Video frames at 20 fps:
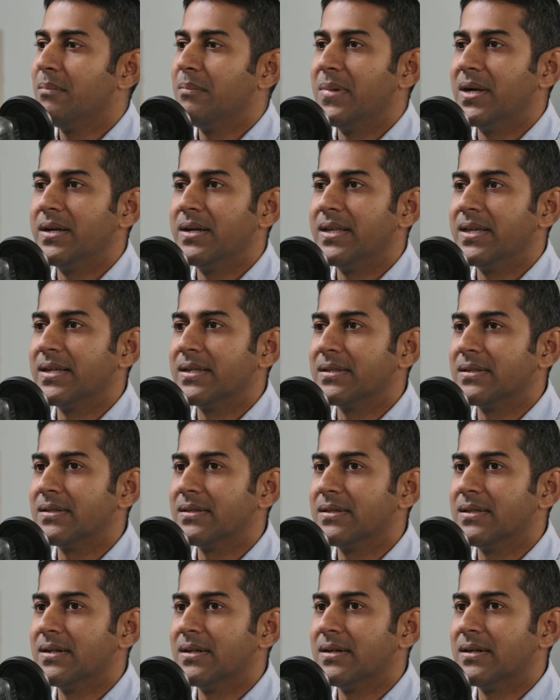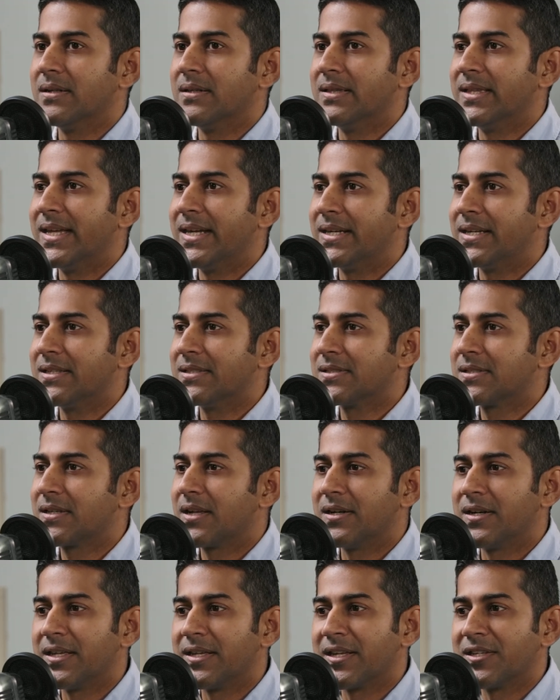building the latest
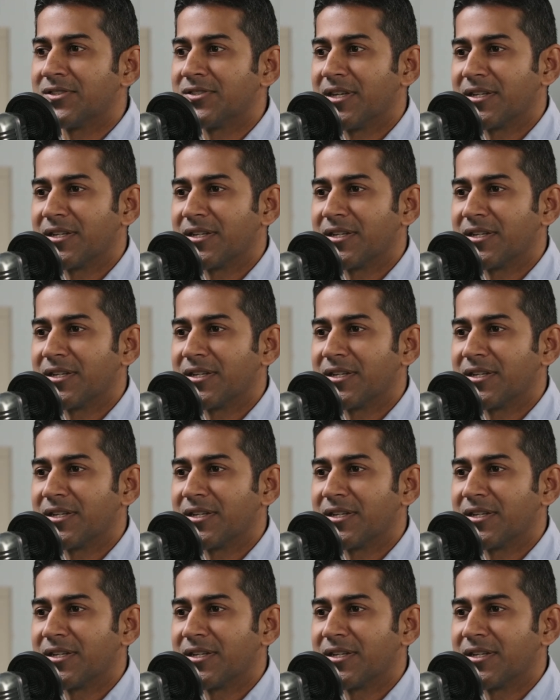cutting edge